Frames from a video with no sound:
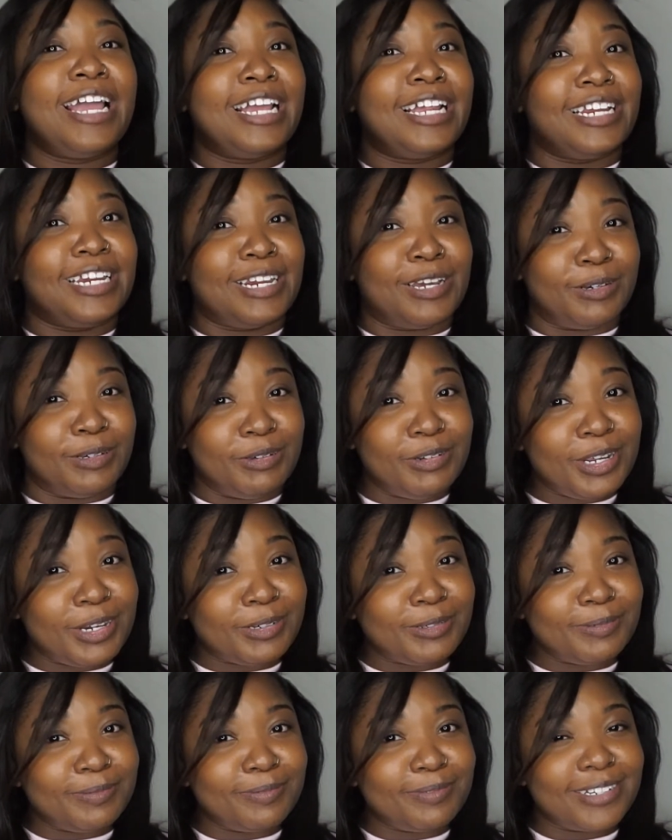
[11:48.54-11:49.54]
no, you
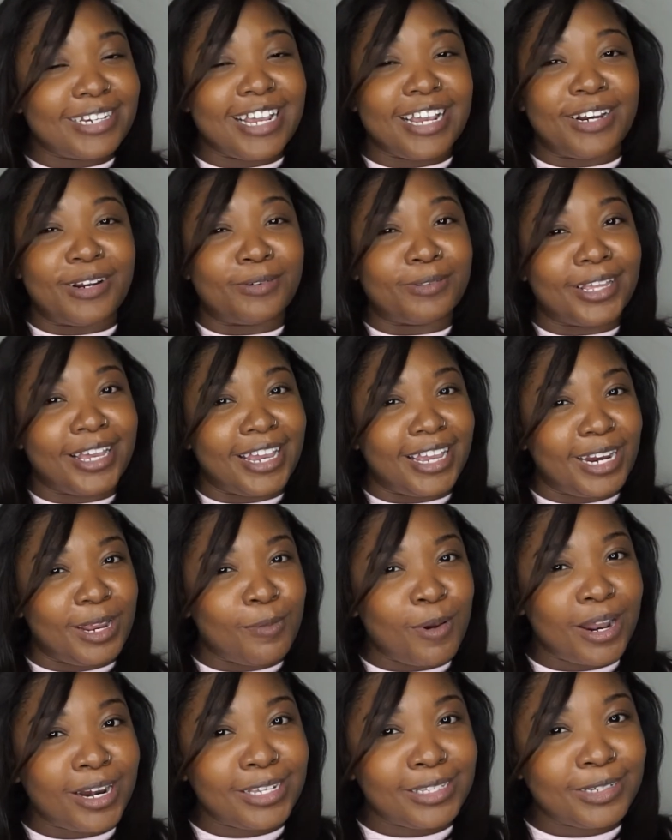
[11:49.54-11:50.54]
don't, and don't let
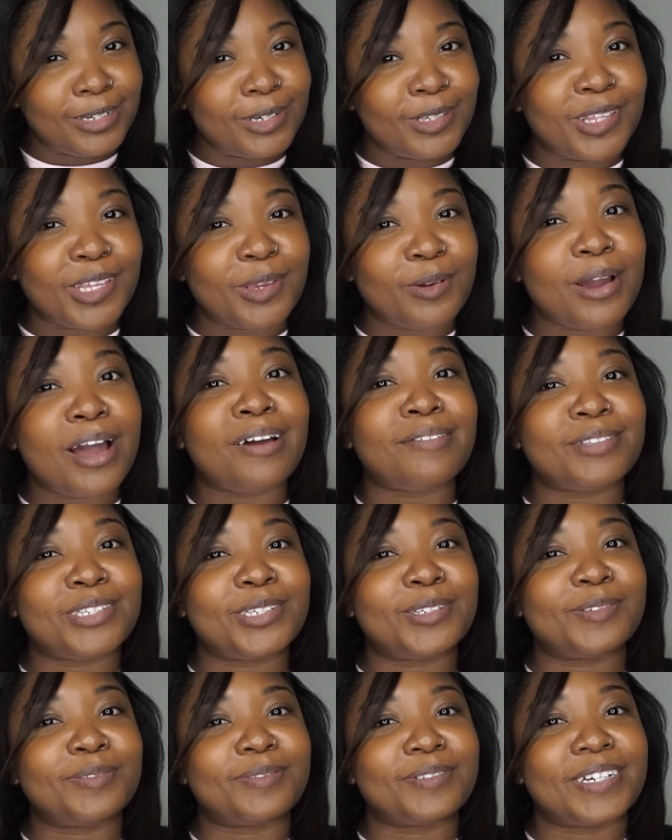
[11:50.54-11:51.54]
anybody tell you that you have
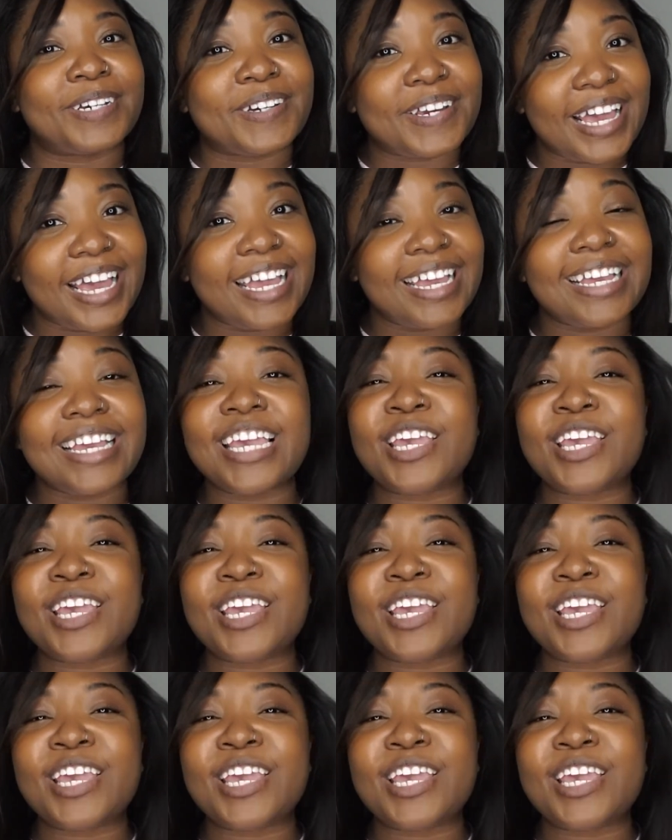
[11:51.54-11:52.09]
to, okay?